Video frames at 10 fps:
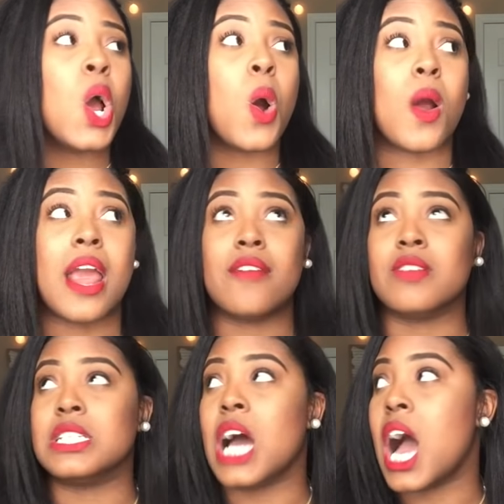or every
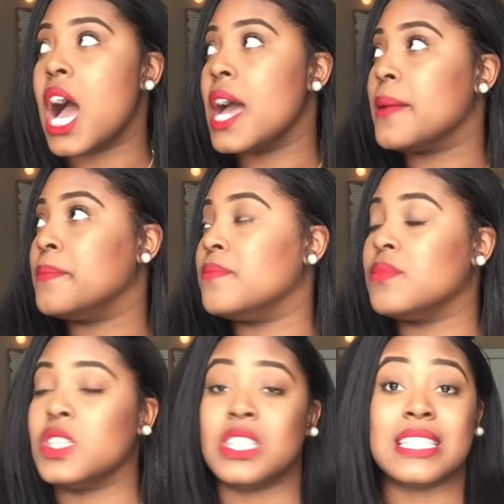time
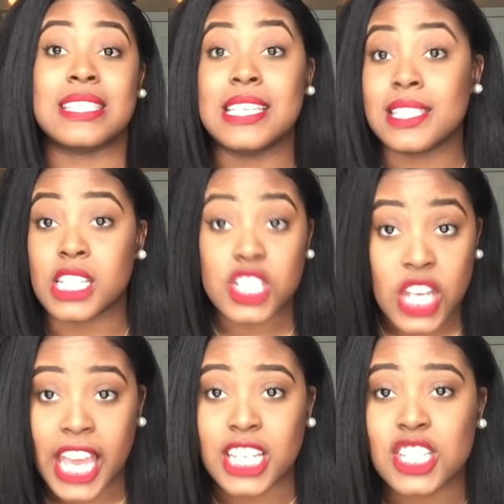the season
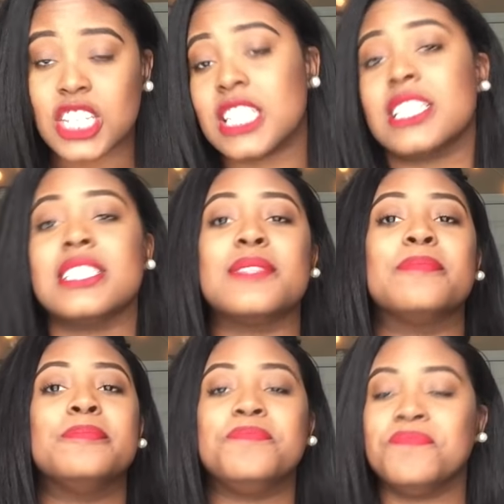changes.
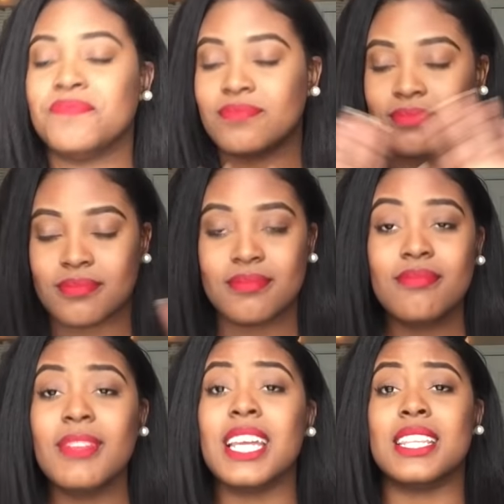
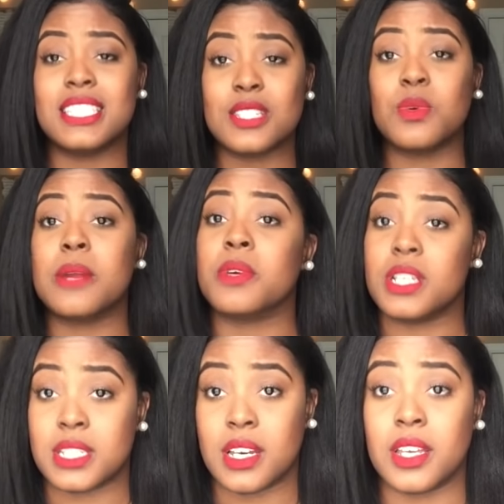This is what I'm going to
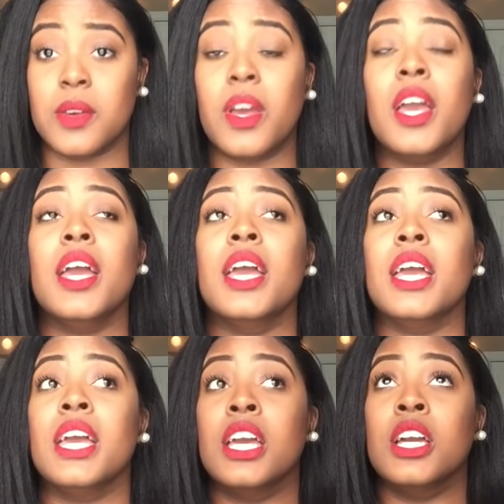tell you.
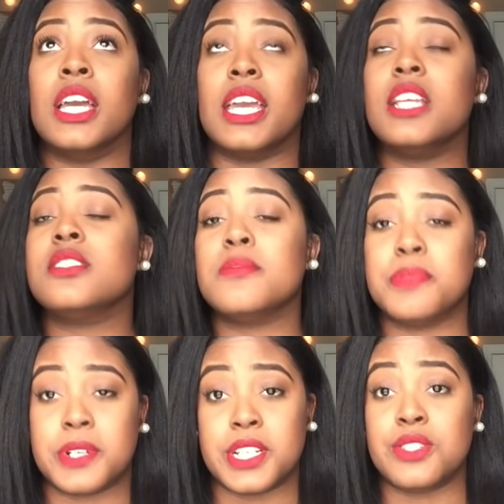It is
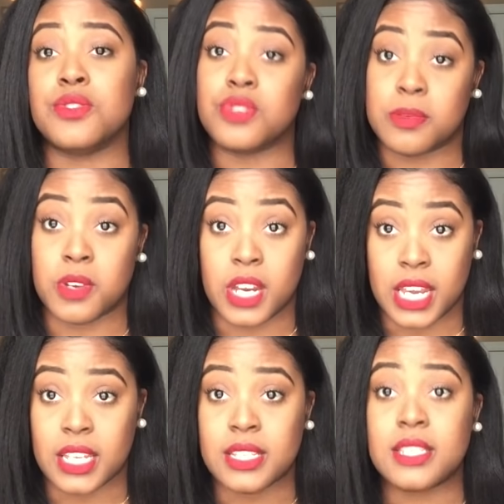important to trim your
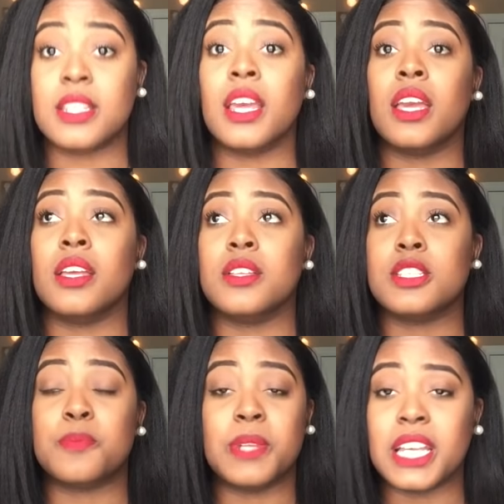ends.
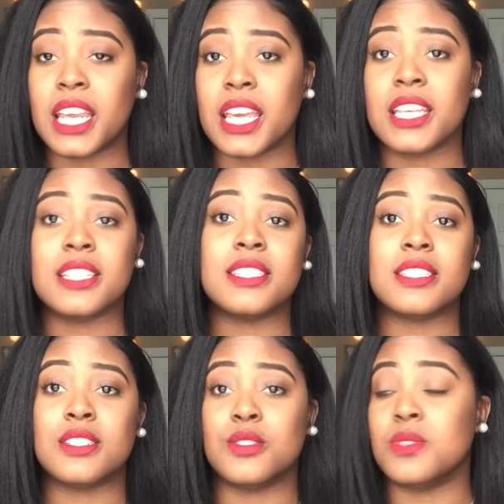Split ends
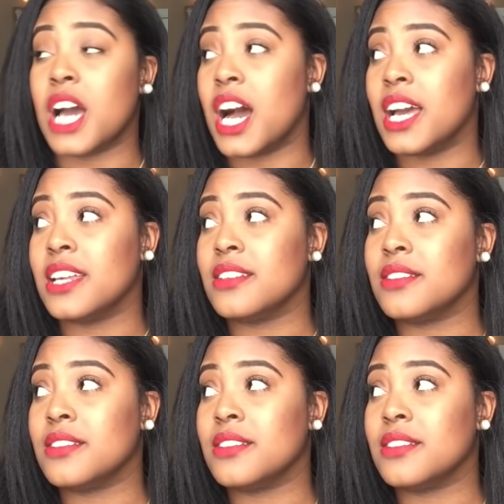do not